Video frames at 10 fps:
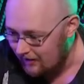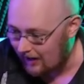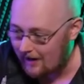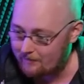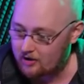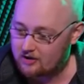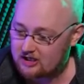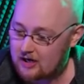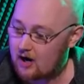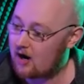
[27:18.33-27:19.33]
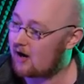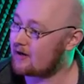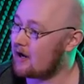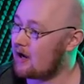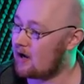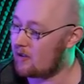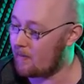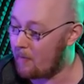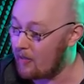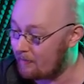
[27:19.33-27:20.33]
I'm going to discard uh, the,
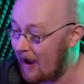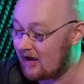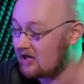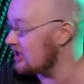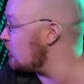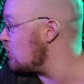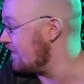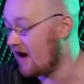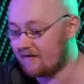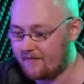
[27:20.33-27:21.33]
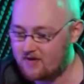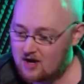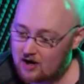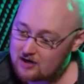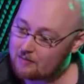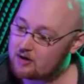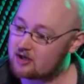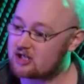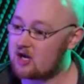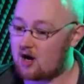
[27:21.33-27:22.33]
the penny, did you a favour, and I'm going to
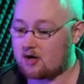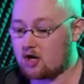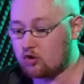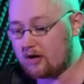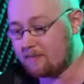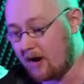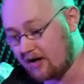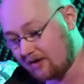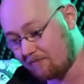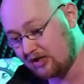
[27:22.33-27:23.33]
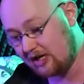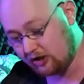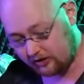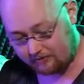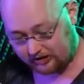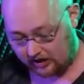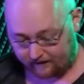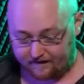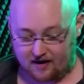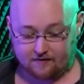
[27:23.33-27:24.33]
discard a crooked penny, potentially did myself
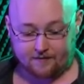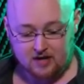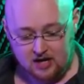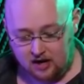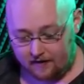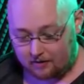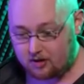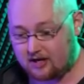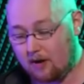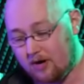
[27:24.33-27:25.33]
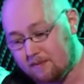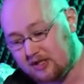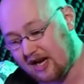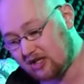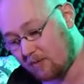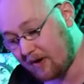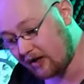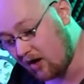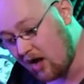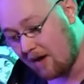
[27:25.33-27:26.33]
a favour. And then I'm going to get rid of potato peeler